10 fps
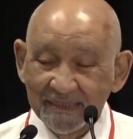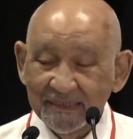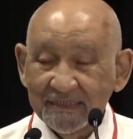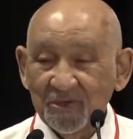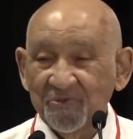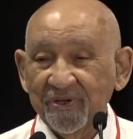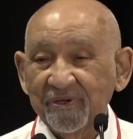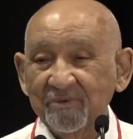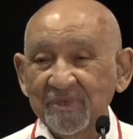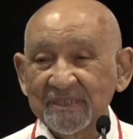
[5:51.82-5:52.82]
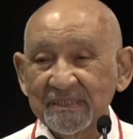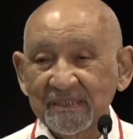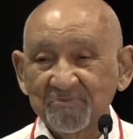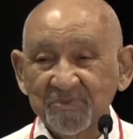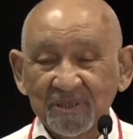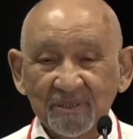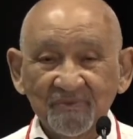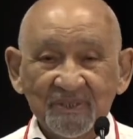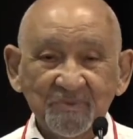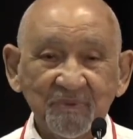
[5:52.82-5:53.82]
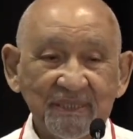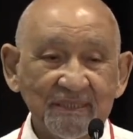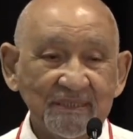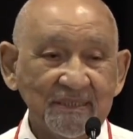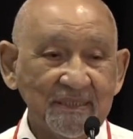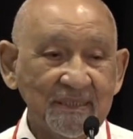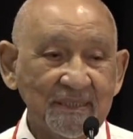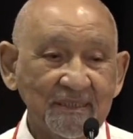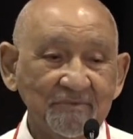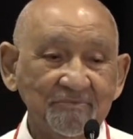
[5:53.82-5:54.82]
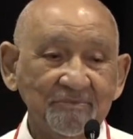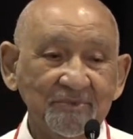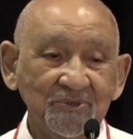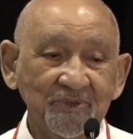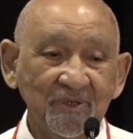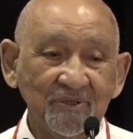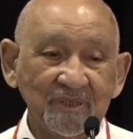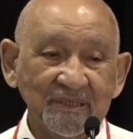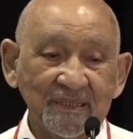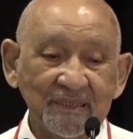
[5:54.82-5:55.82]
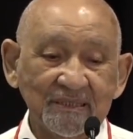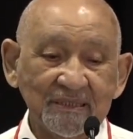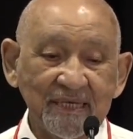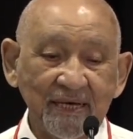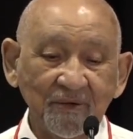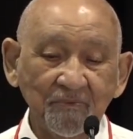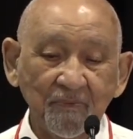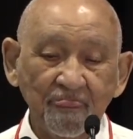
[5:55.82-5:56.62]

So there I was in the middle of this place doing all the things. Now,